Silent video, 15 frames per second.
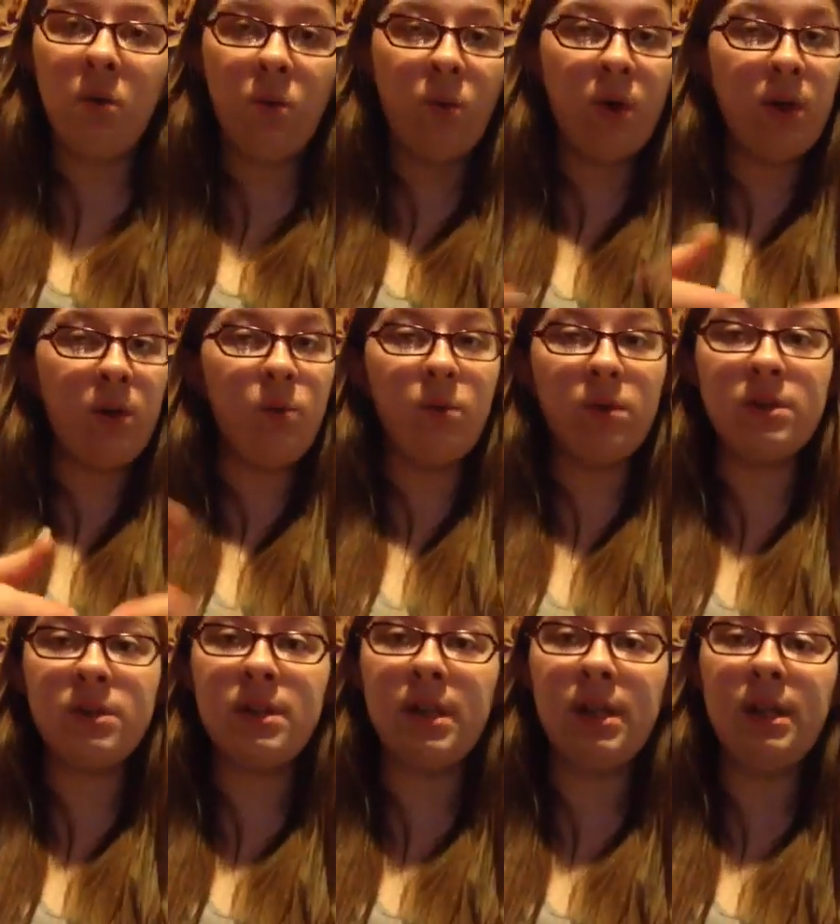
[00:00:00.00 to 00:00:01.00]
What do you
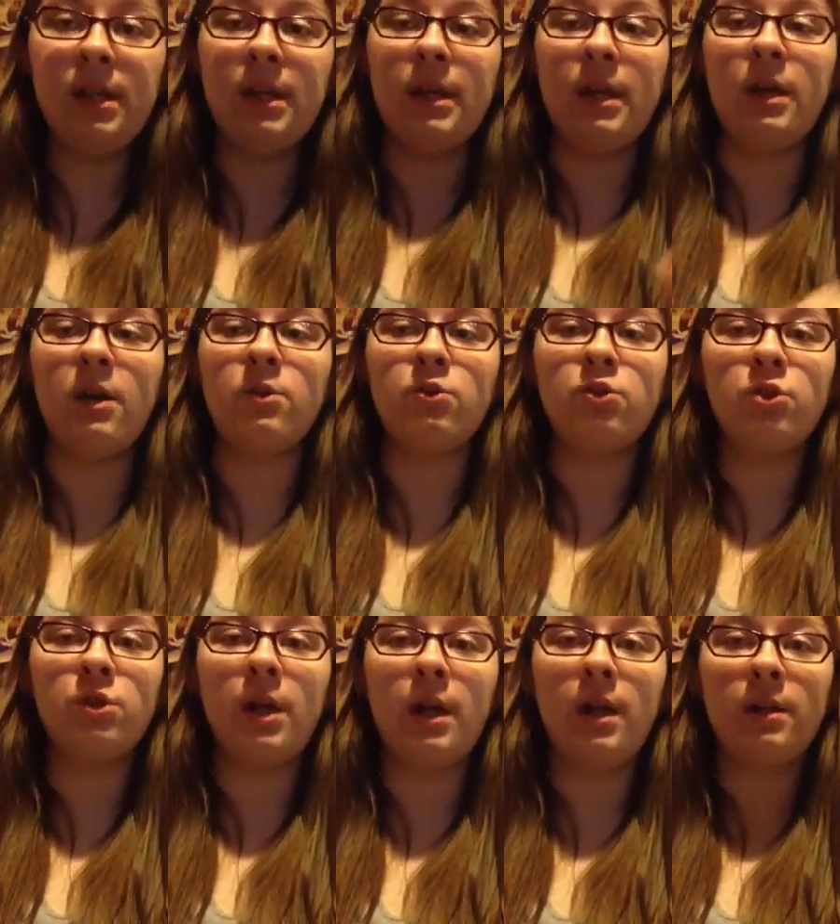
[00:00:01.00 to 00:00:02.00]
want to see? And I'll
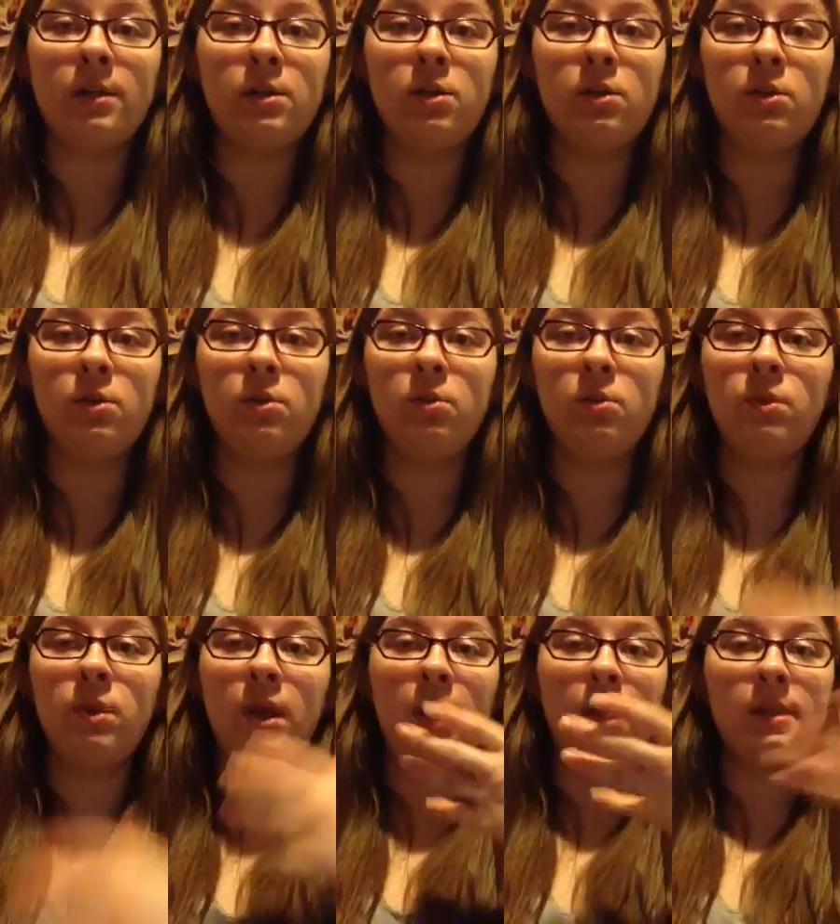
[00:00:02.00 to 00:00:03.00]
try
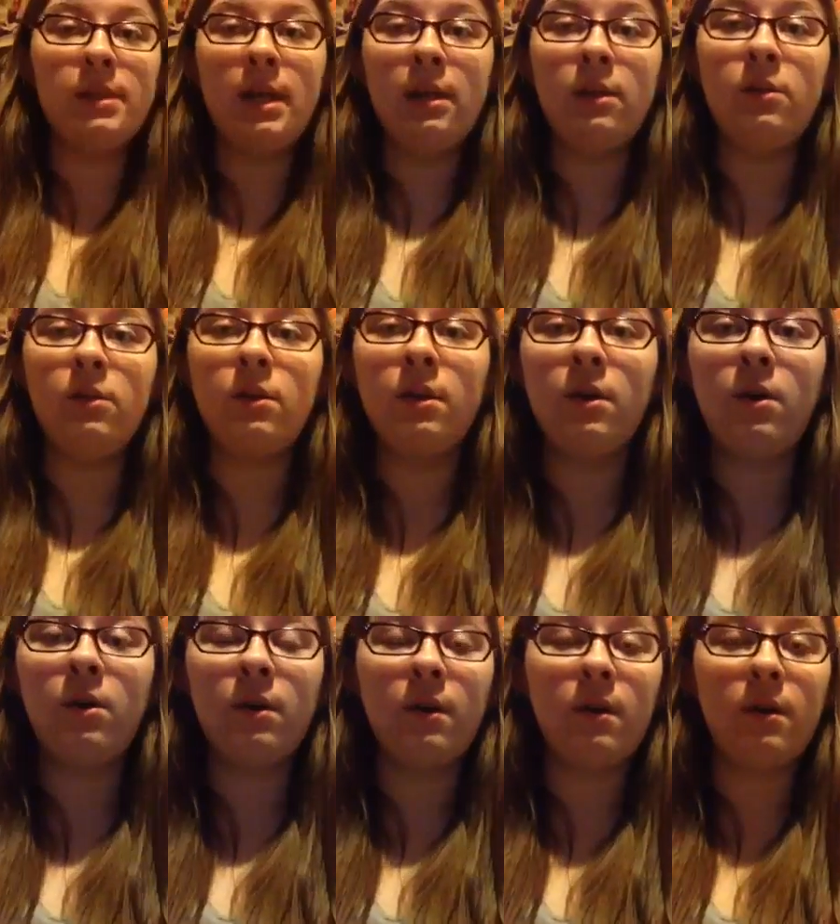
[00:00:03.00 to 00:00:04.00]
to take a look at
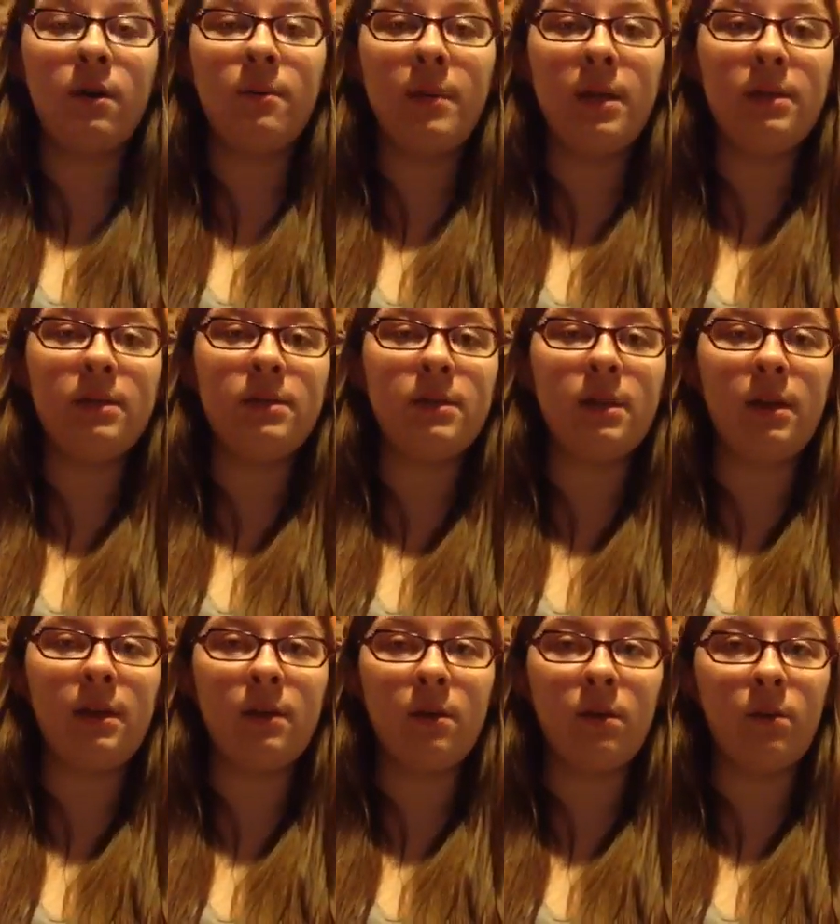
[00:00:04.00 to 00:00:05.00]
all your comments
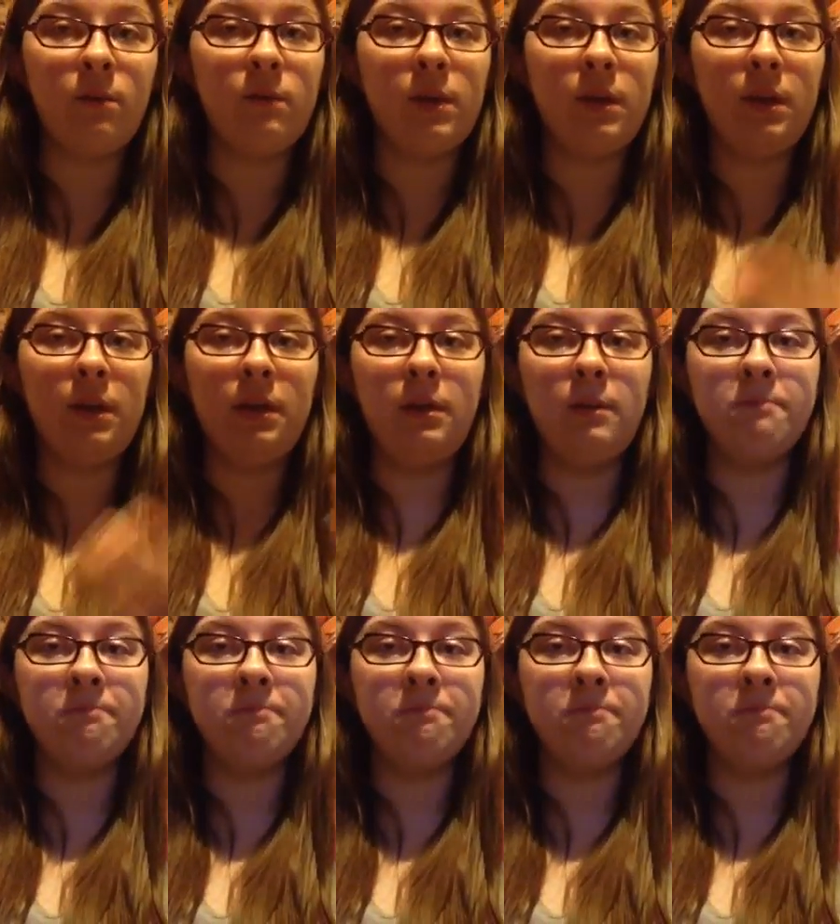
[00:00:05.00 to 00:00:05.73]
and hopefully